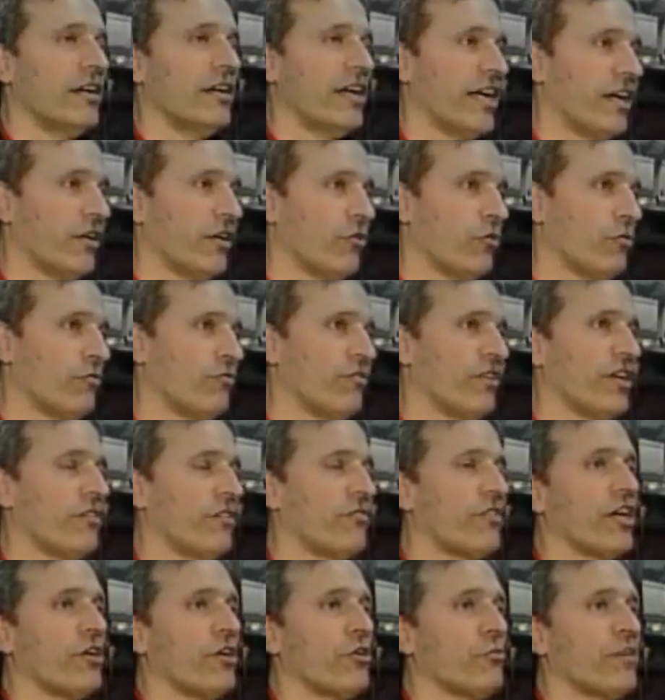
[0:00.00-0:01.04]
And hopefully
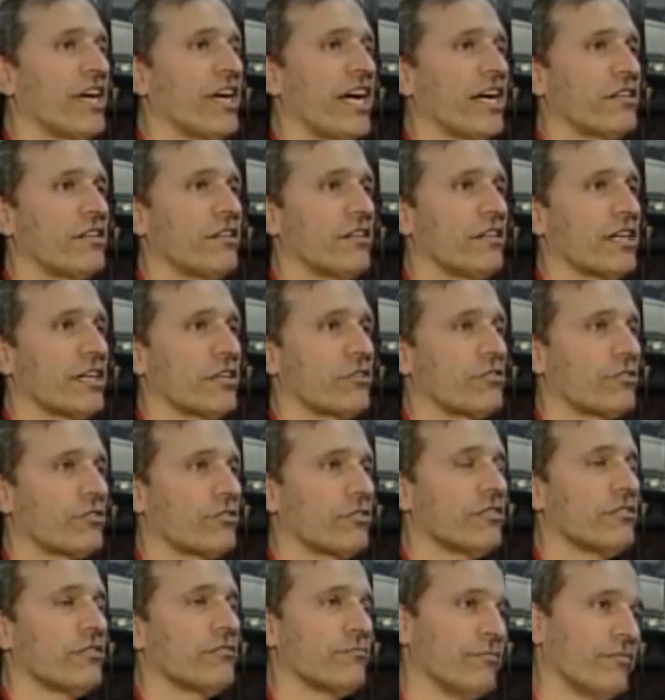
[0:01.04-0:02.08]
if they go back to
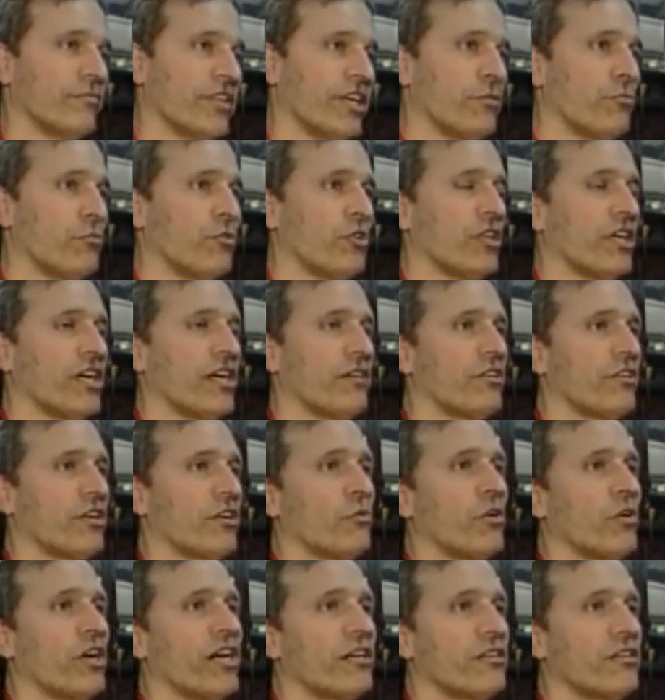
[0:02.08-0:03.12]
electrical, then we'll have
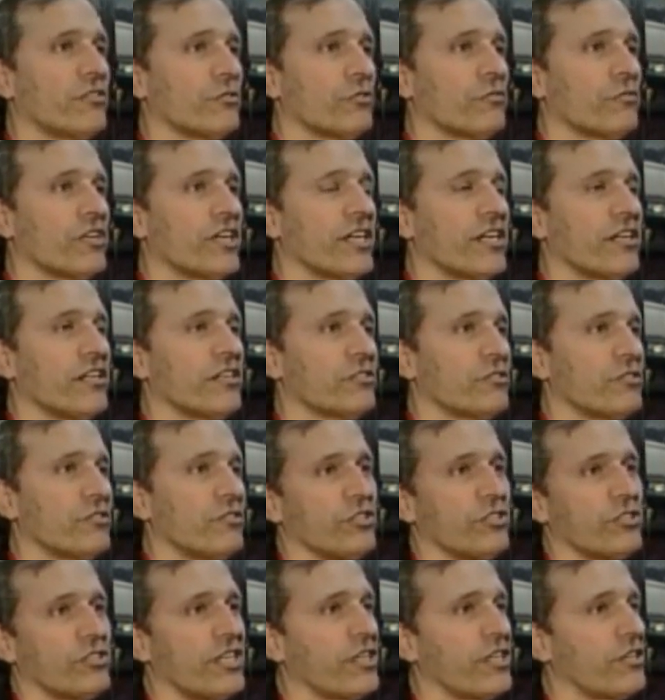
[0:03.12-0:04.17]
our wires overhead as
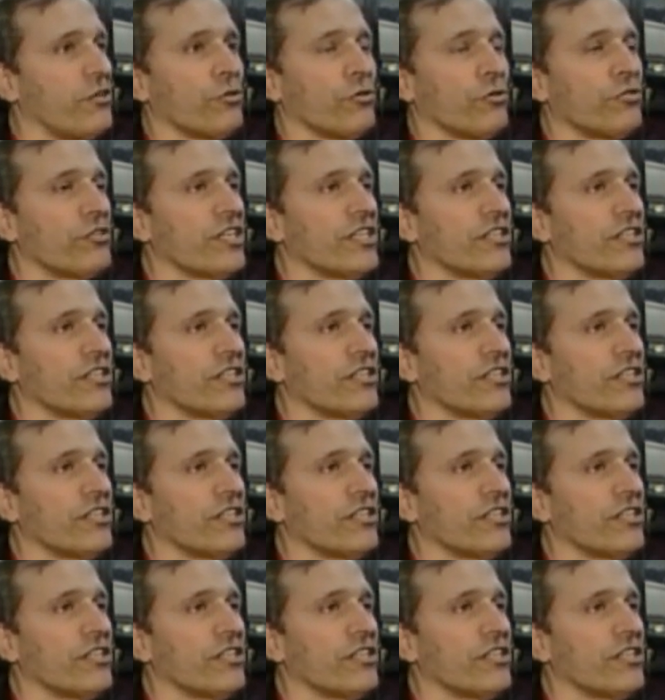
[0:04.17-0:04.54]
just like the old